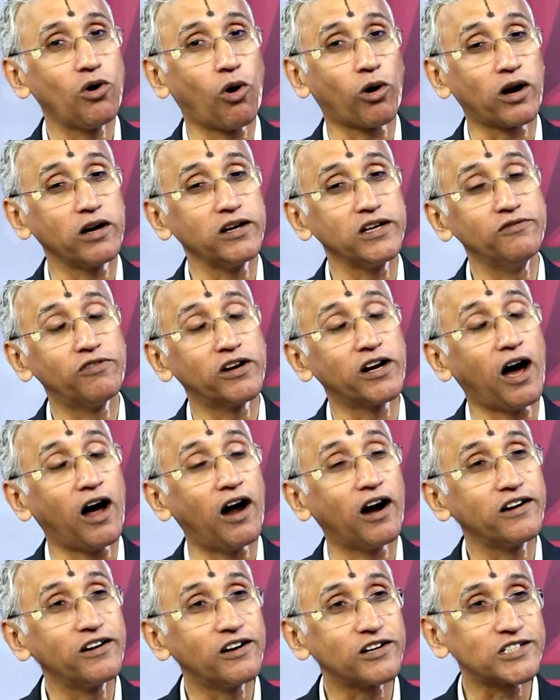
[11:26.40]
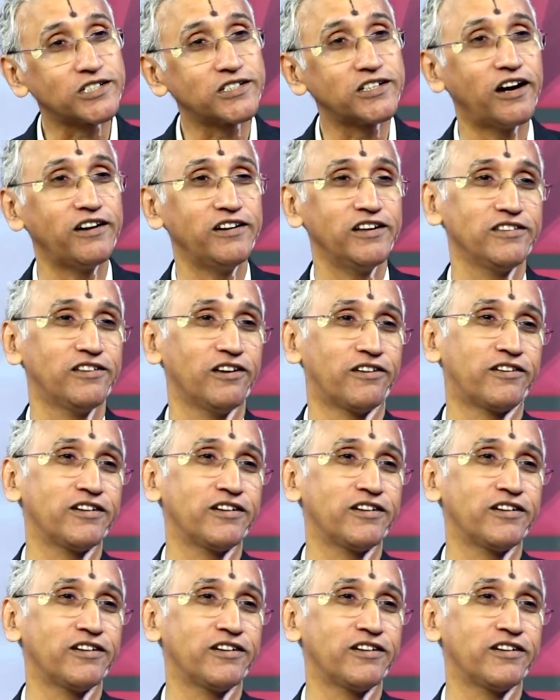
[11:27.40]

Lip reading: or even understanding the